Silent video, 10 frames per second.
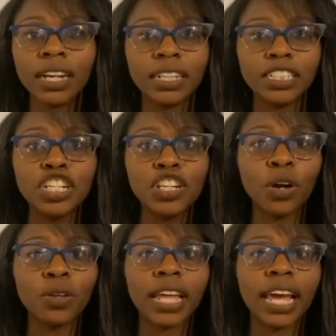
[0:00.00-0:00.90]

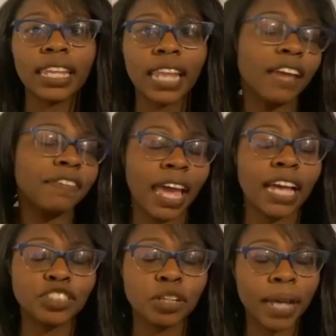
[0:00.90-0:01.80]
know that life
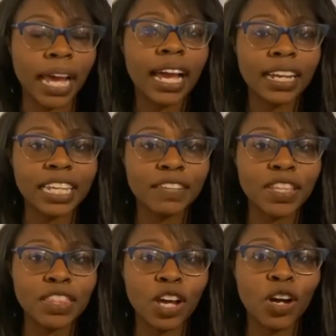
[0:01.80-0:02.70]
has your back,
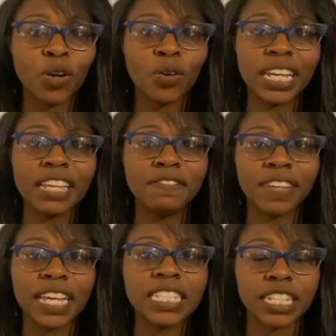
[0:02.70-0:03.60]
even though
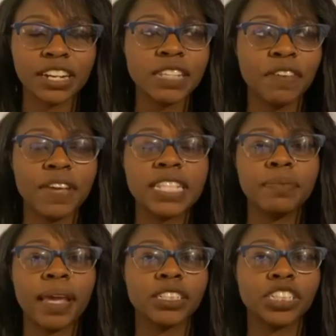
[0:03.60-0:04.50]
series of events
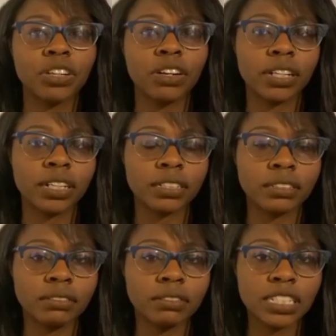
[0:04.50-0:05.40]
make us stronger. As